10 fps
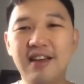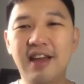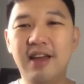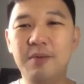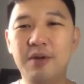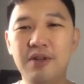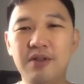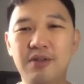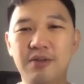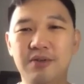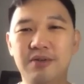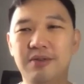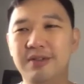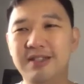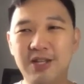And we're going
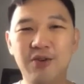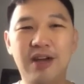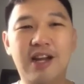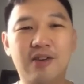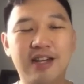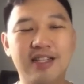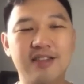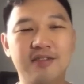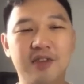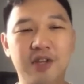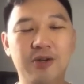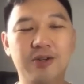to see you at our next video.